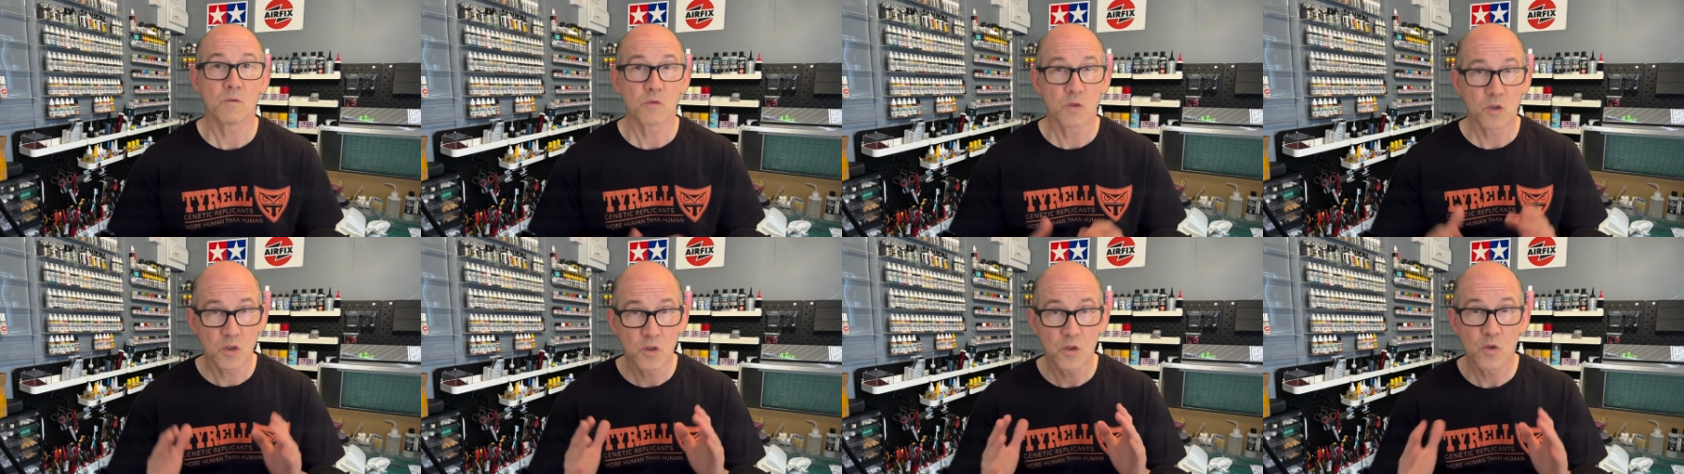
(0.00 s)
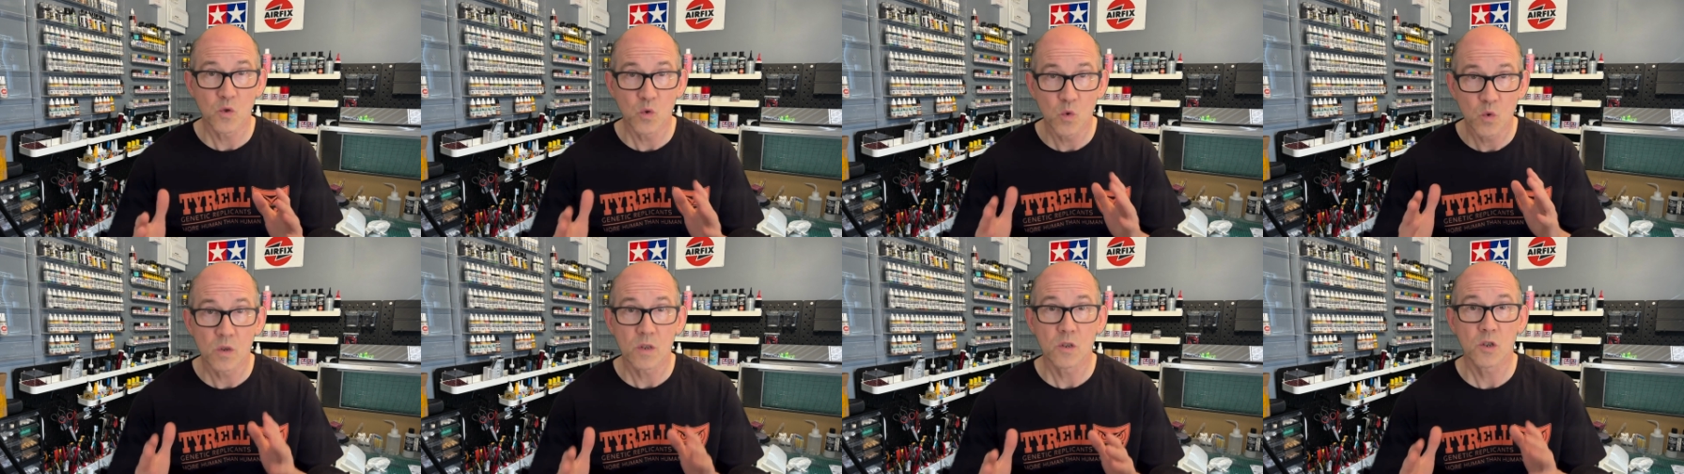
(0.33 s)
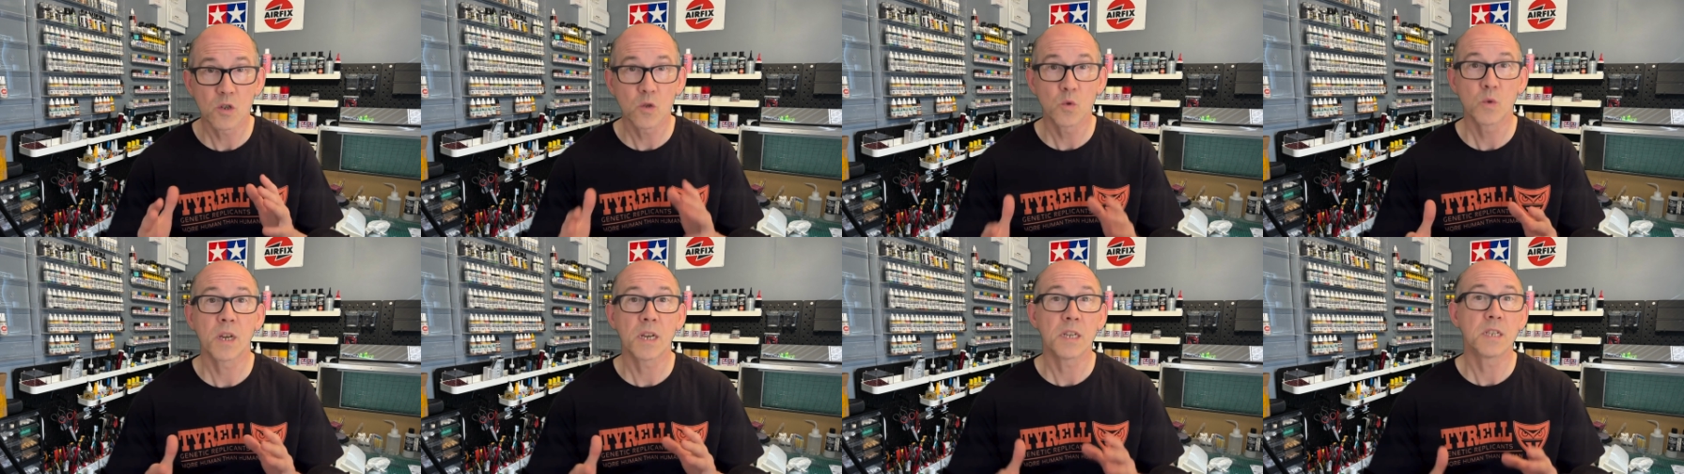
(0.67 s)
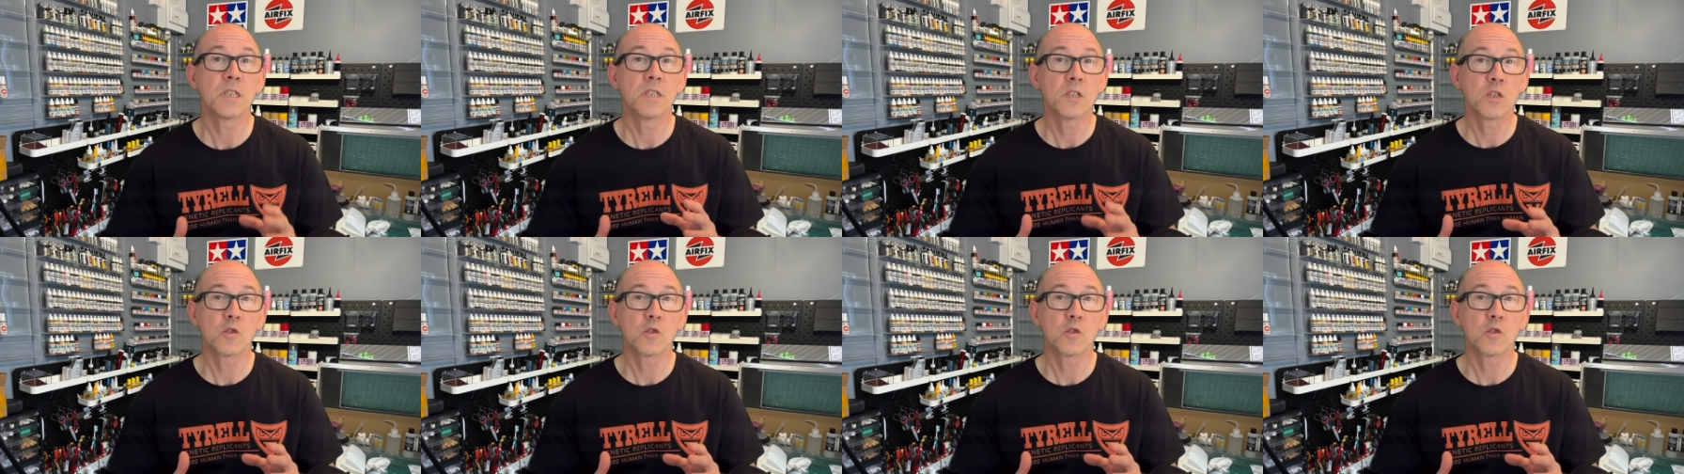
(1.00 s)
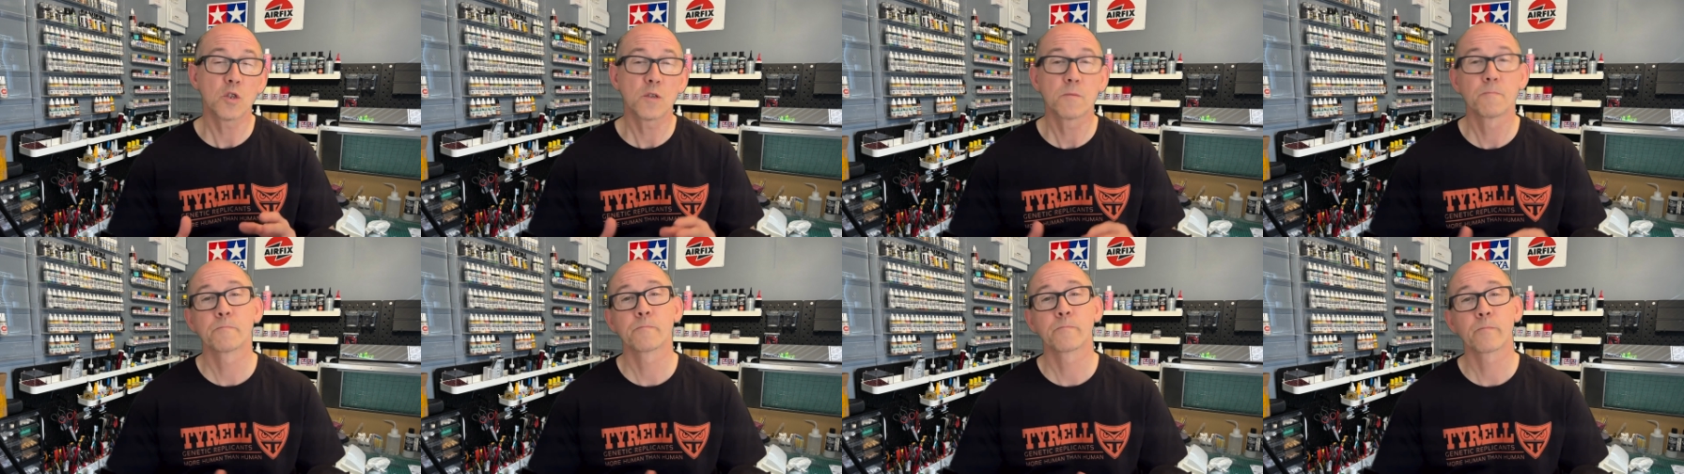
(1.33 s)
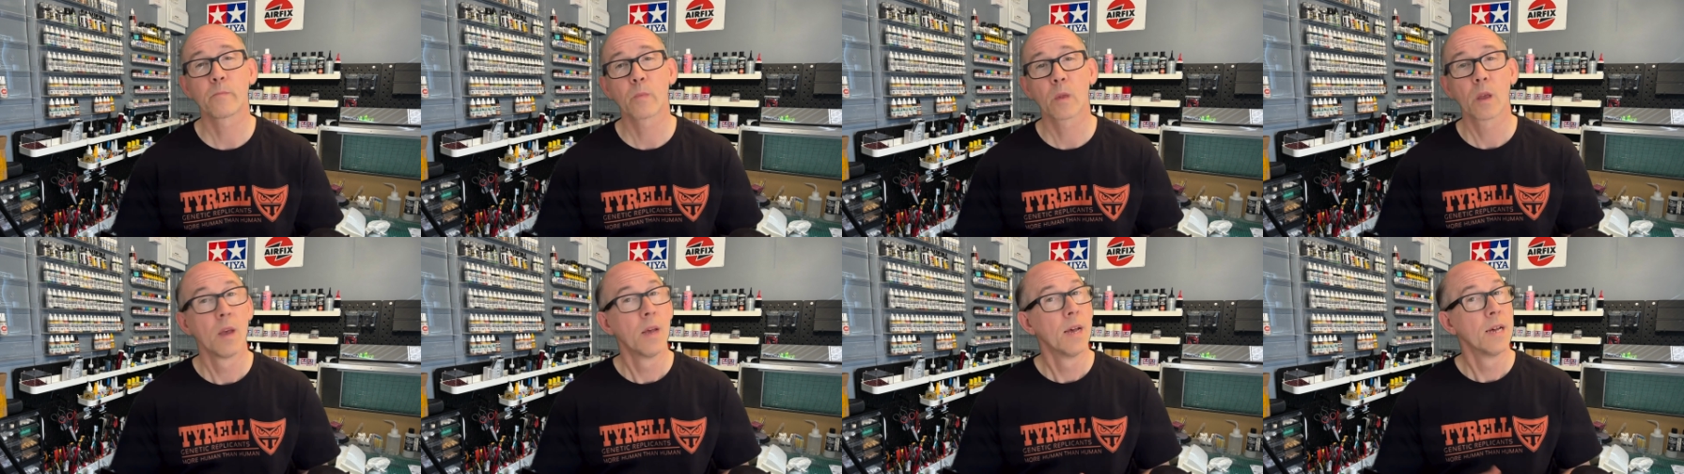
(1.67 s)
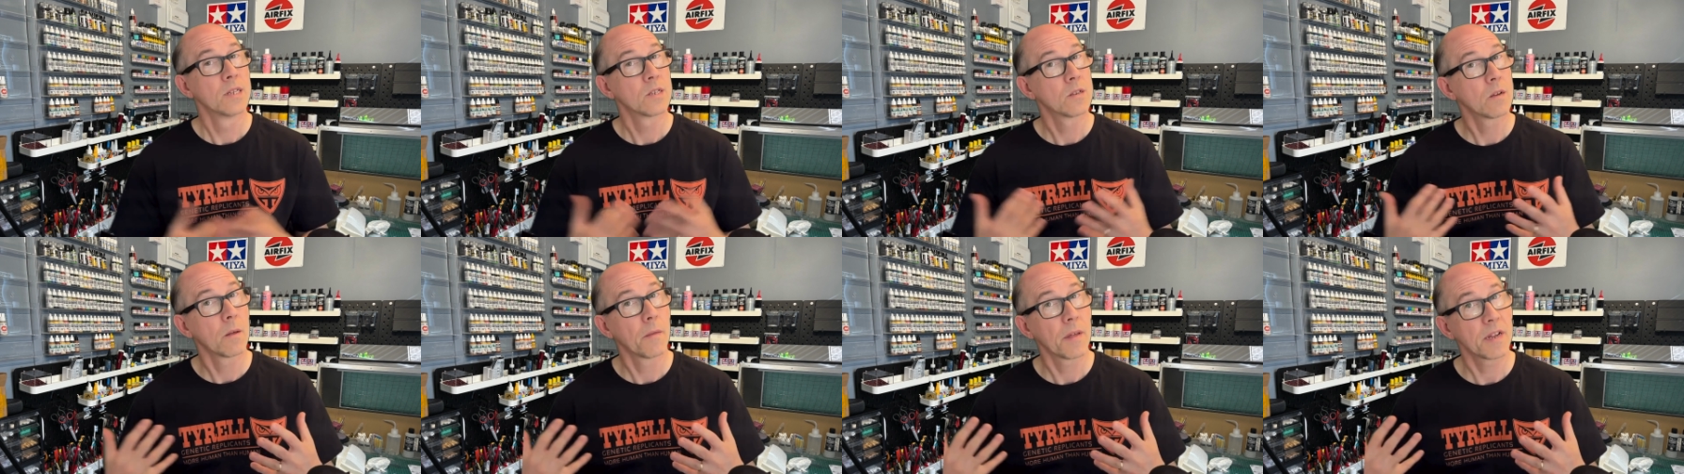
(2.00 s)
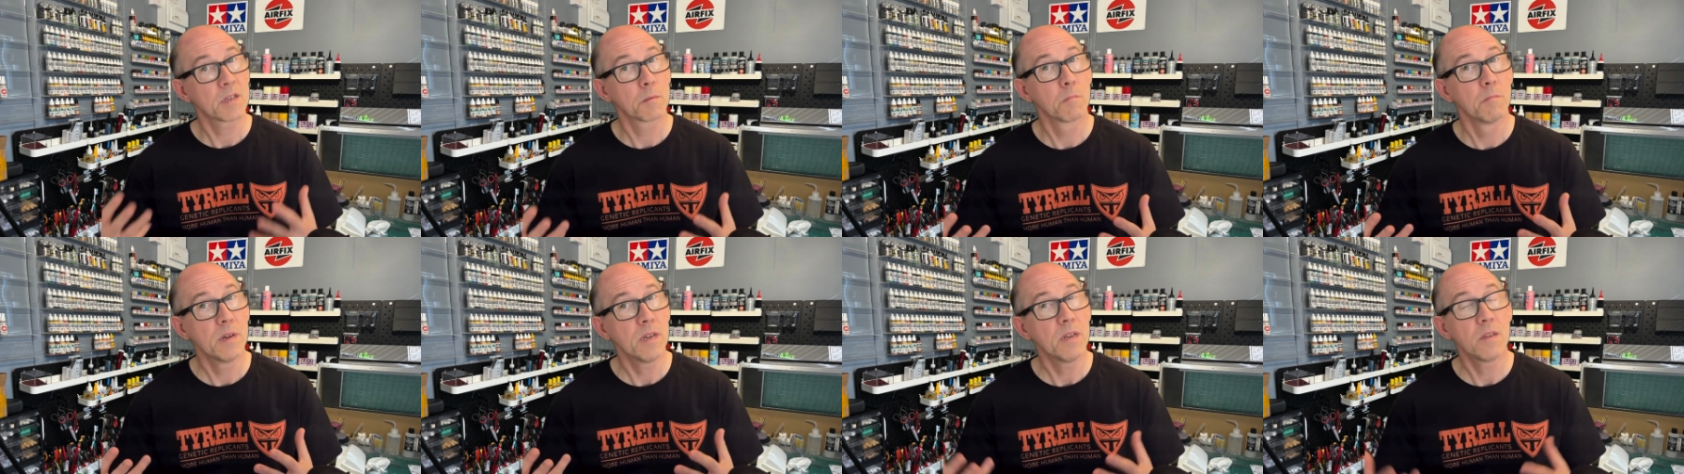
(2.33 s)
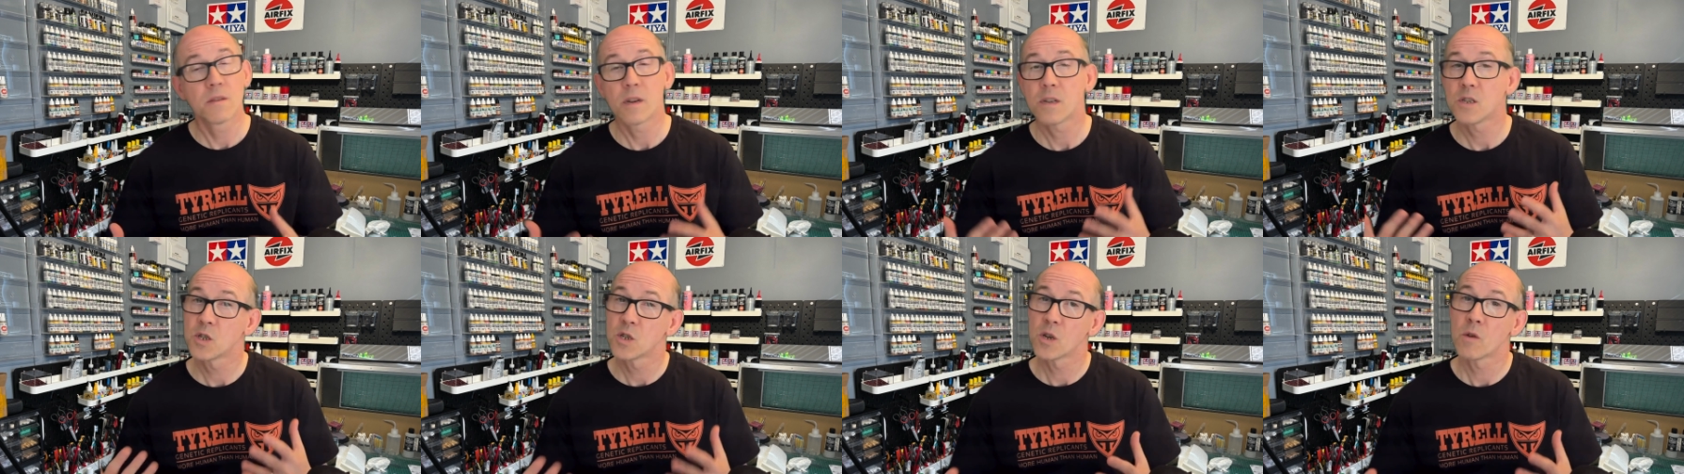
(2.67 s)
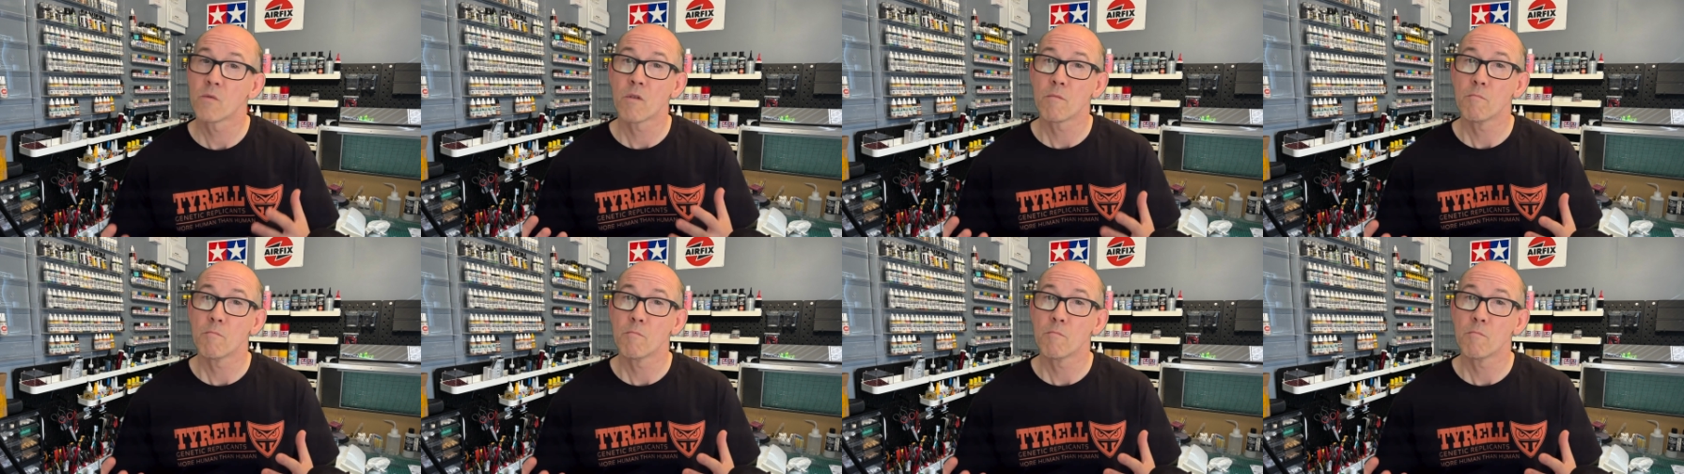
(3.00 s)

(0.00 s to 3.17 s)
do get in touch. So that's me. That's Tyrell